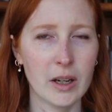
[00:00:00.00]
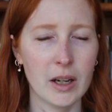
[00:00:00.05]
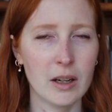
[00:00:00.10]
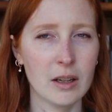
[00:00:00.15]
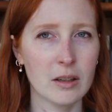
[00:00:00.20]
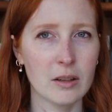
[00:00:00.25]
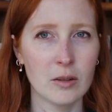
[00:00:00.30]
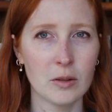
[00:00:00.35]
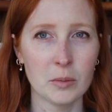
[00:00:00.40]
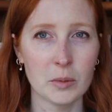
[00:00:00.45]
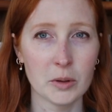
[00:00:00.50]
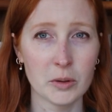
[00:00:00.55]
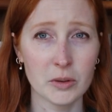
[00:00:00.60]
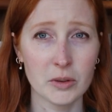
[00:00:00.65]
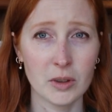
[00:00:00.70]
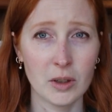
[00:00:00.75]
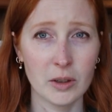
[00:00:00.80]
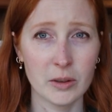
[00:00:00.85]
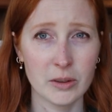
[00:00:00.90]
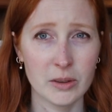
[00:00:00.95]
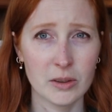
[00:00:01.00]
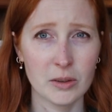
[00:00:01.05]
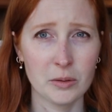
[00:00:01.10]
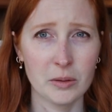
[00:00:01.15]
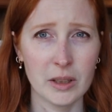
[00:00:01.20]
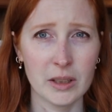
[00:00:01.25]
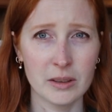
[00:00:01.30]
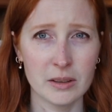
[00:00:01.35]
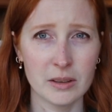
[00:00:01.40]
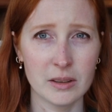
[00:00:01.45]
had almost constant
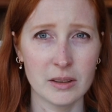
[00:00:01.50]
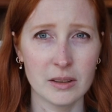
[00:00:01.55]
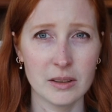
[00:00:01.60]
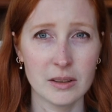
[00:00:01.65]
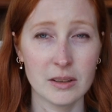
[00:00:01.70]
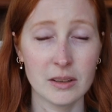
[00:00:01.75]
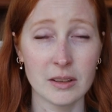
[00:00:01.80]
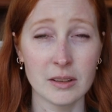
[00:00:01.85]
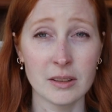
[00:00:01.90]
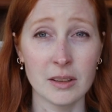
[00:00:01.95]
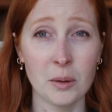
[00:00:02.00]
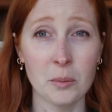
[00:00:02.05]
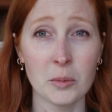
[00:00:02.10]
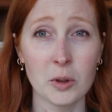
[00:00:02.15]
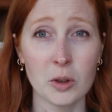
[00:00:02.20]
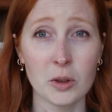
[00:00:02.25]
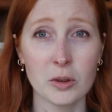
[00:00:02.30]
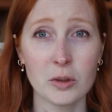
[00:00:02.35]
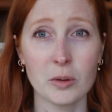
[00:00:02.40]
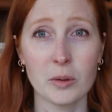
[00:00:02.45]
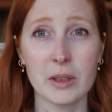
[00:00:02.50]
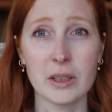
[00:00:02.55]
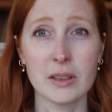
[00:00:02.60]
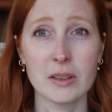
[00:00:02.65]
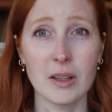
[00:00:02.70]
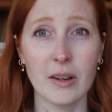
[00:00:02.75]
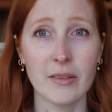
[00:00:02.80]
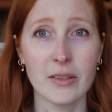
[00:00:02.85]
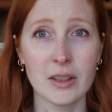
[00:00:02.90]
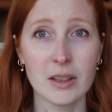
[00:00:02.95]
rain since December
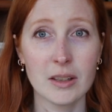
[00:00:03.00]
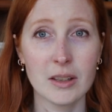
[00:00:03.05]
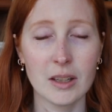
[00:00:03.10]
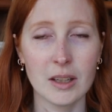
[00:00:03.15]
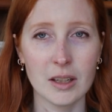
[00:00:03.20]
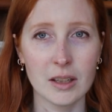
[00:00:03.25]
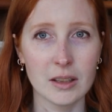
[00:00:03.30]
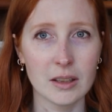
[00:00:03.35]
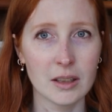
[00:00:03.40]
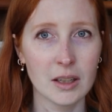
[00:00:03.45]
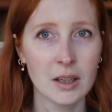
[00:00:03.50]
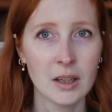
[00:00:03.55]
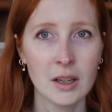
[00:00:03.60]
27th, and